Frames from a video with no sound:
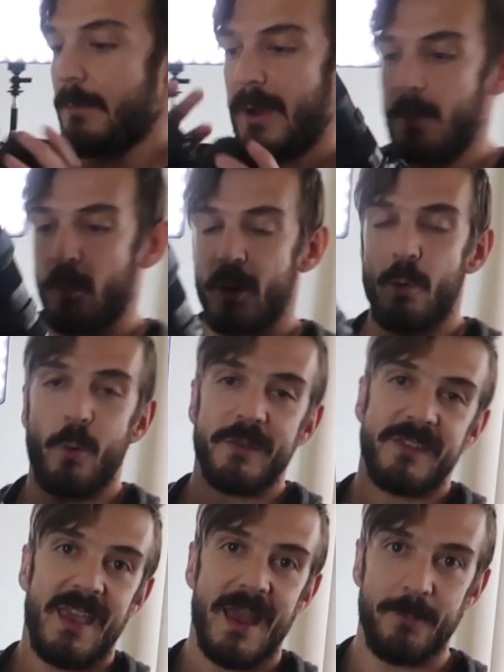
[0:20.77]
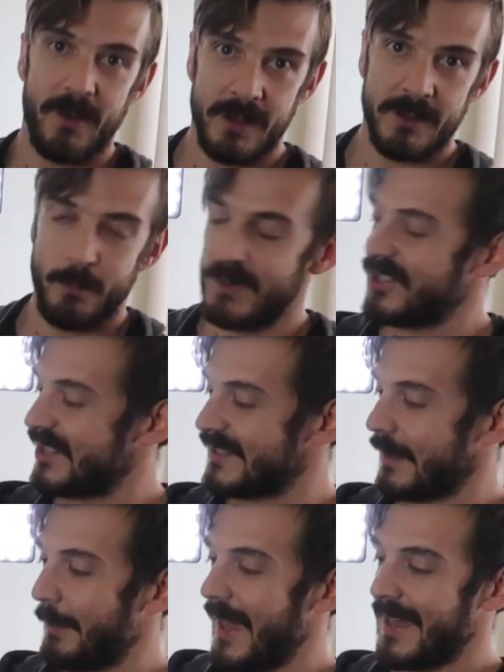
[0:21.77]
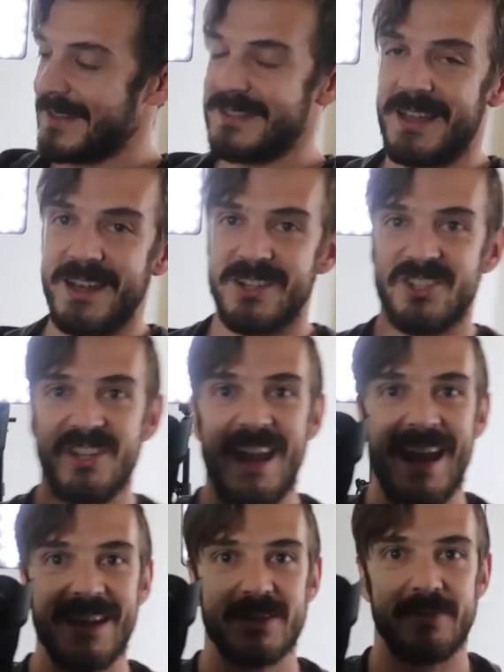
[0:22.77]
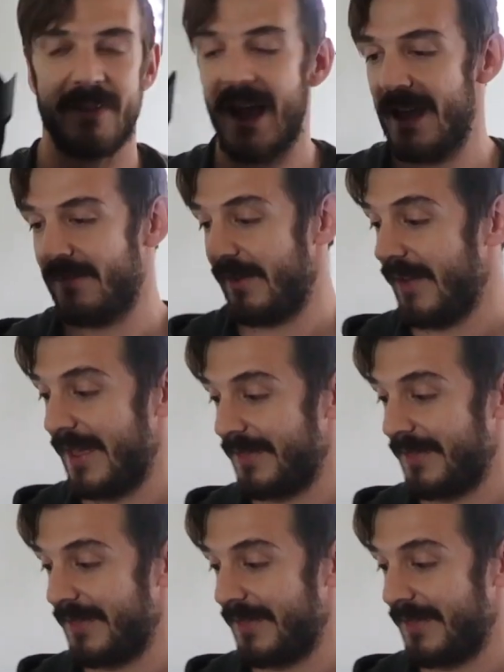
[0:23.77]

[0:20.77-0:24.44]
my workhorse camera, which is the Panasonic GH5. I've